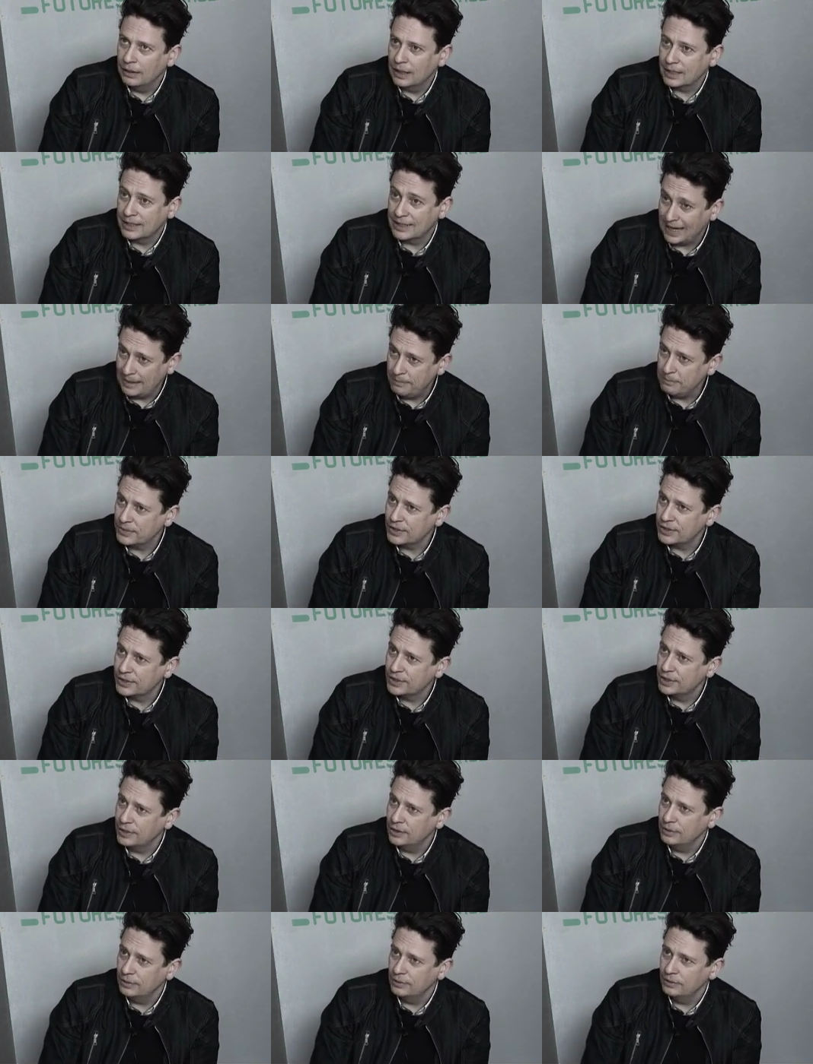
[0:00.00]
attempts
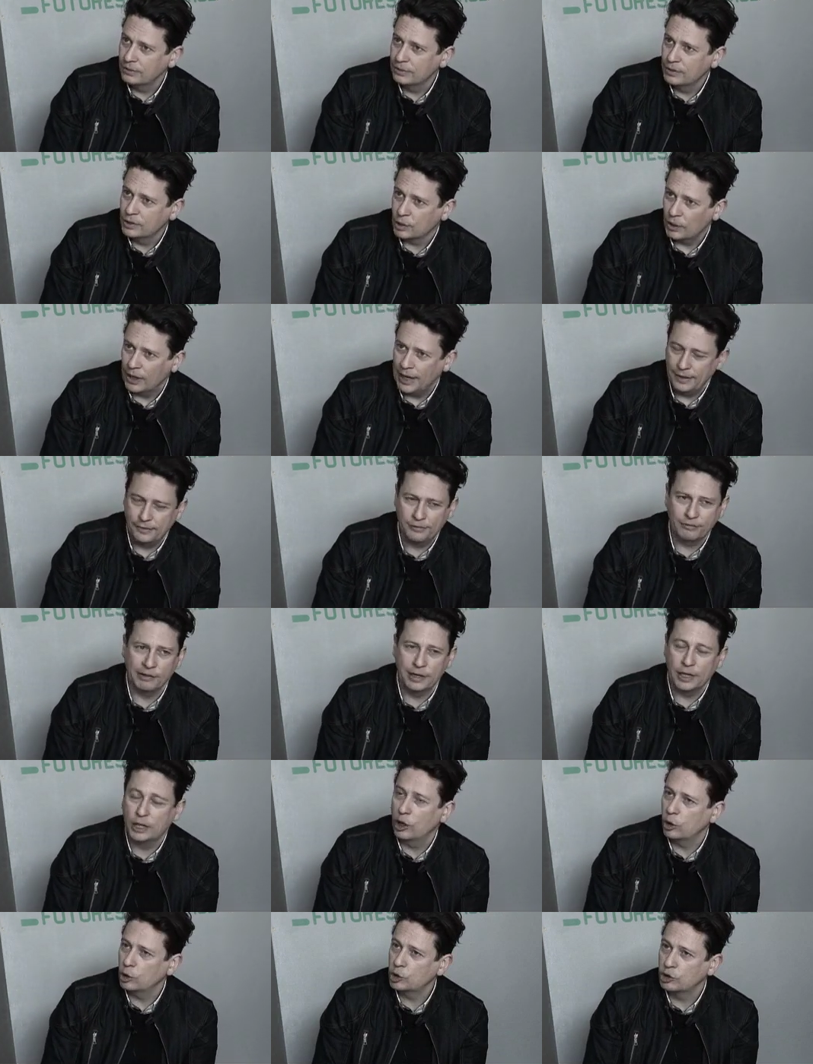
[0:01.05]
to create
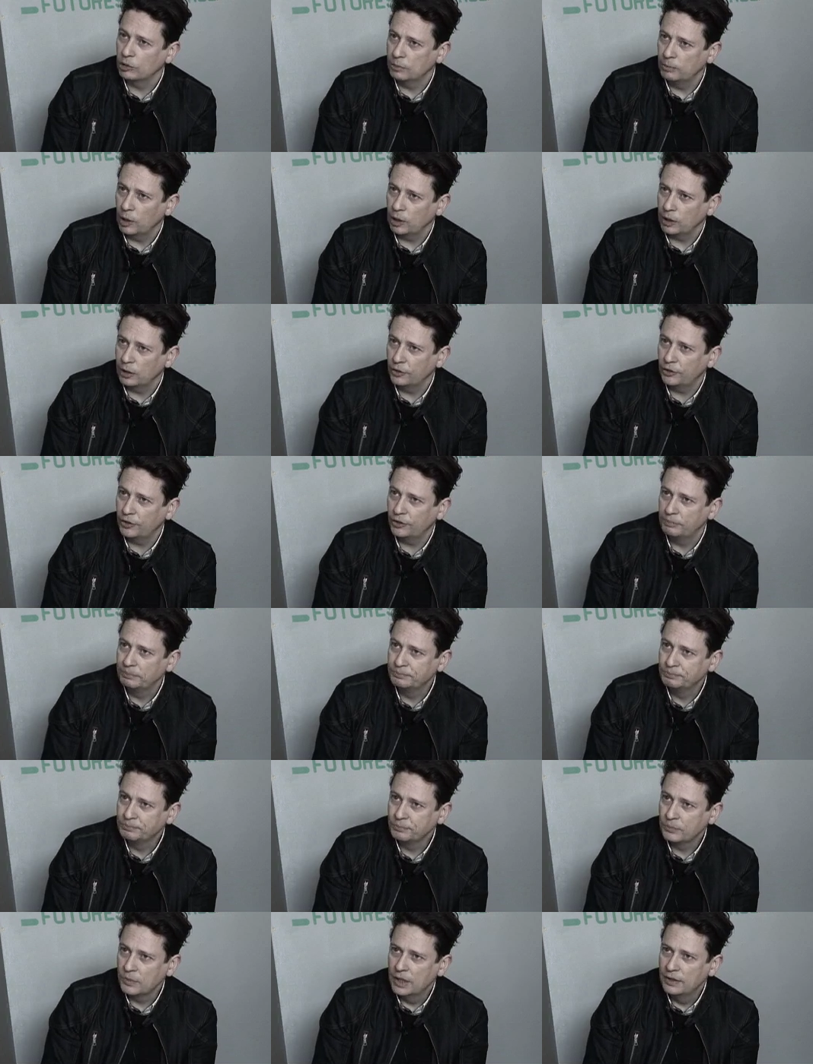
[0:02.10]
free cultural models
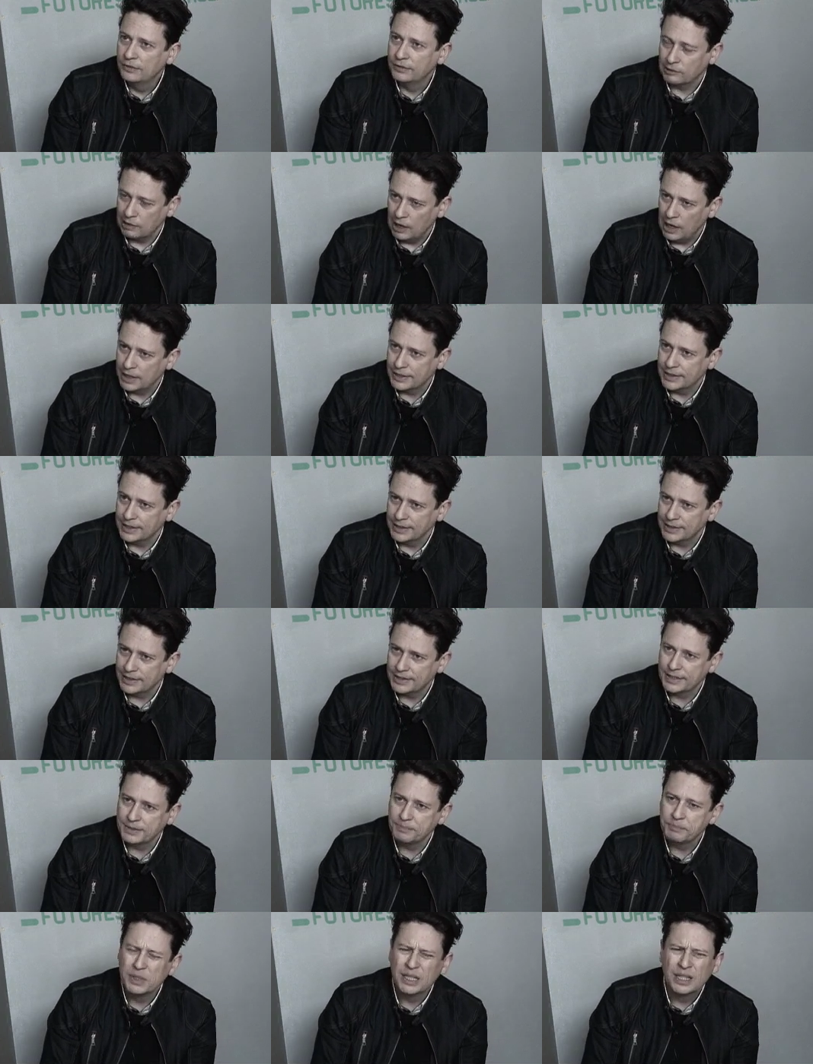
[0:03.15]
for
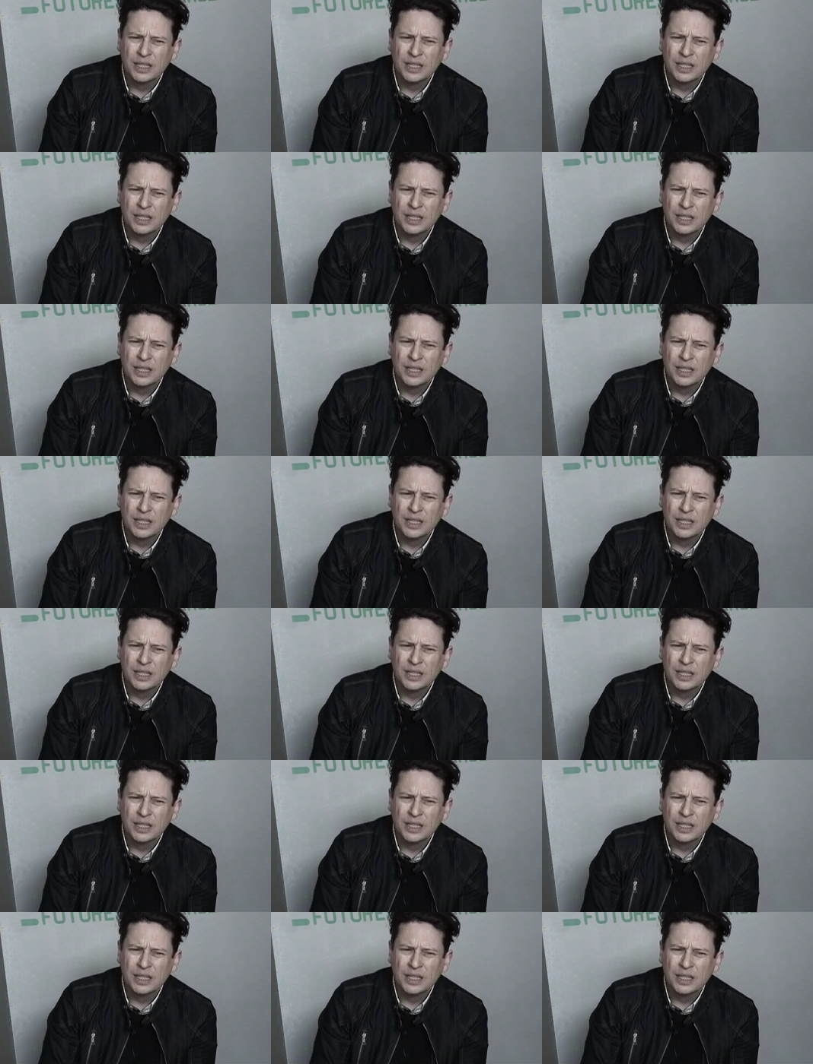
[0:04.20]
artists.